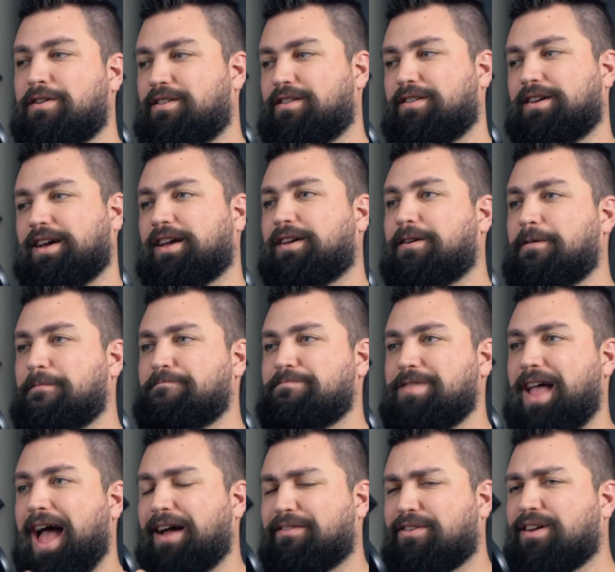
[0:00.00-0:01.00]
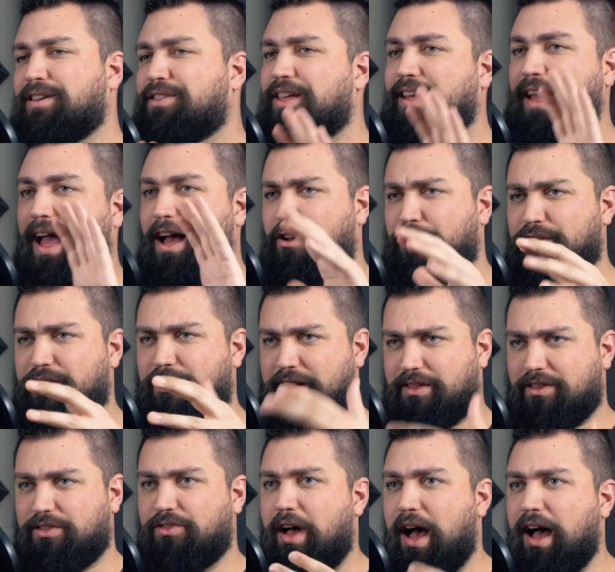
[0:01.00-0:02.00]
Like everything else
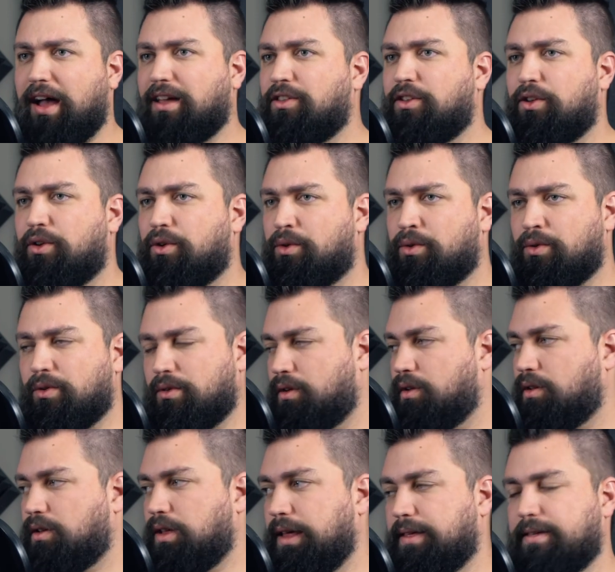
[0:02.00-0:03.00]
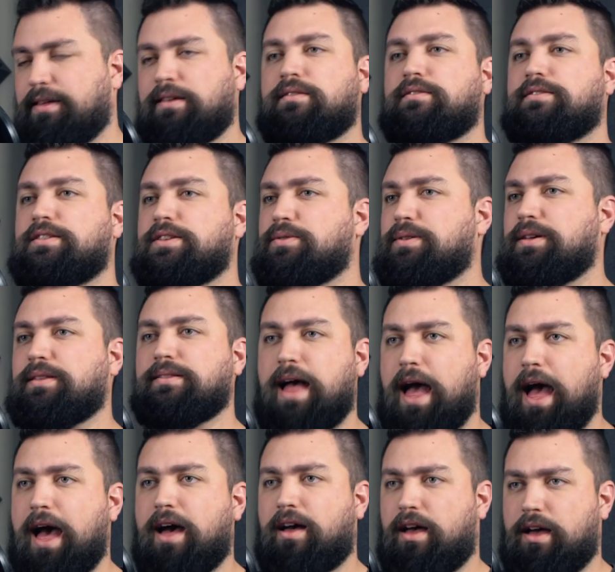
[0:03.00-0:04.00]
that's not you isn't doing
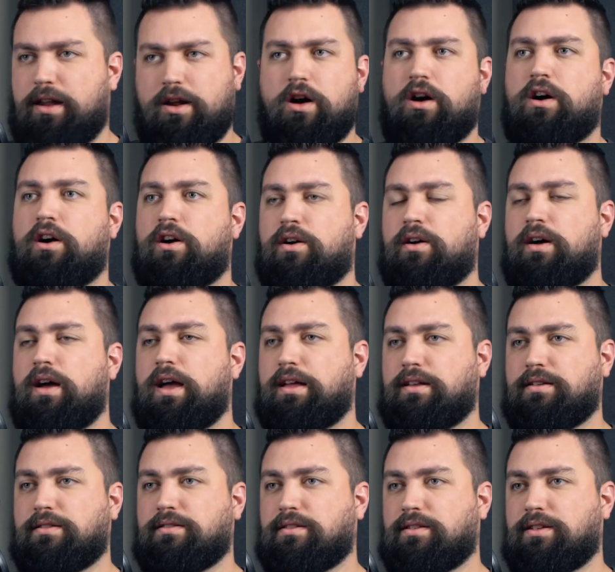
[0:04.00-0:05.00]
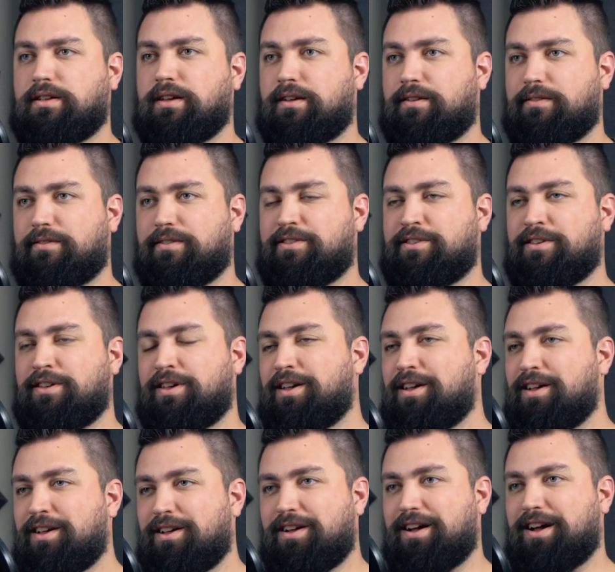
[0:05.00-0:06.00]
that at all and gives
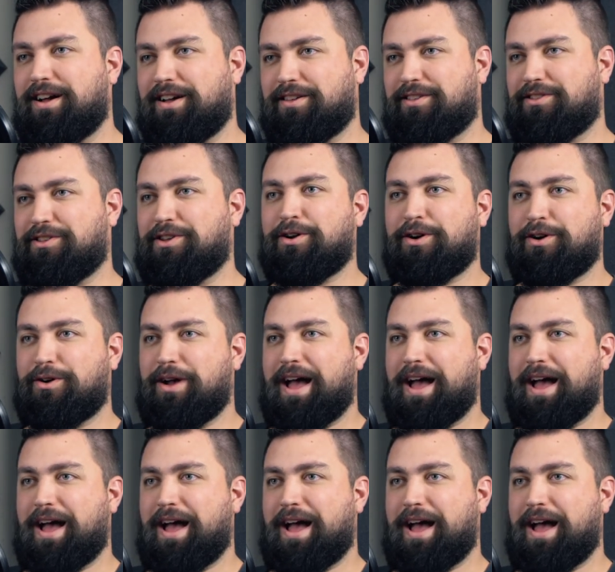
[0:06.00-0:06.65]
0